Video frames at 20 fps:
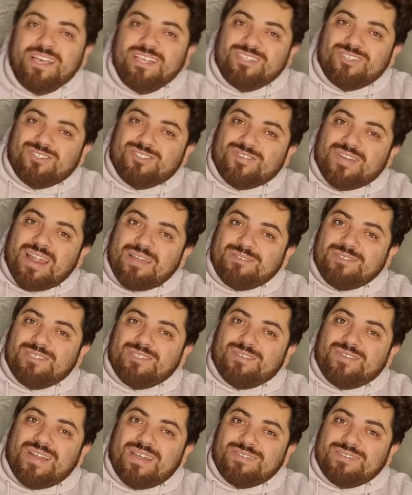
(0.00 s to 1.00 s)
Subscribe,
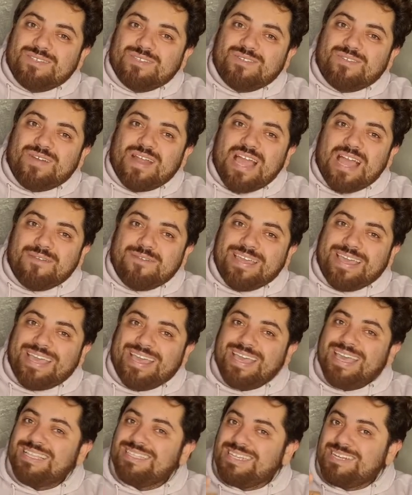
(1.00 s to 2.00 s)
subscribe, subscribe.
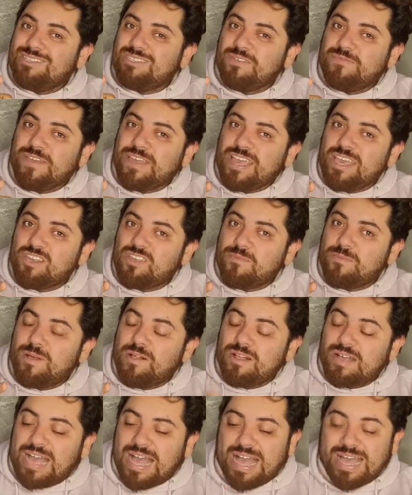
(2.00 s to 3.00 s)
Hit the notification
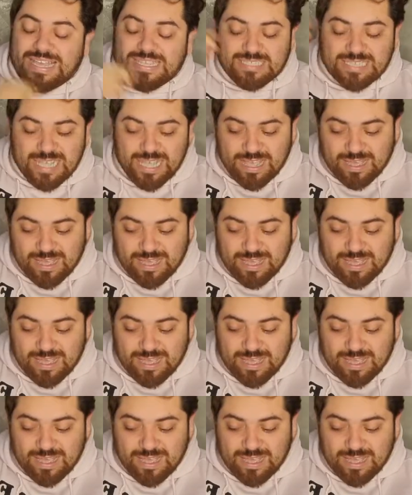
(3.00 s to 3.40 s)
bell, guys,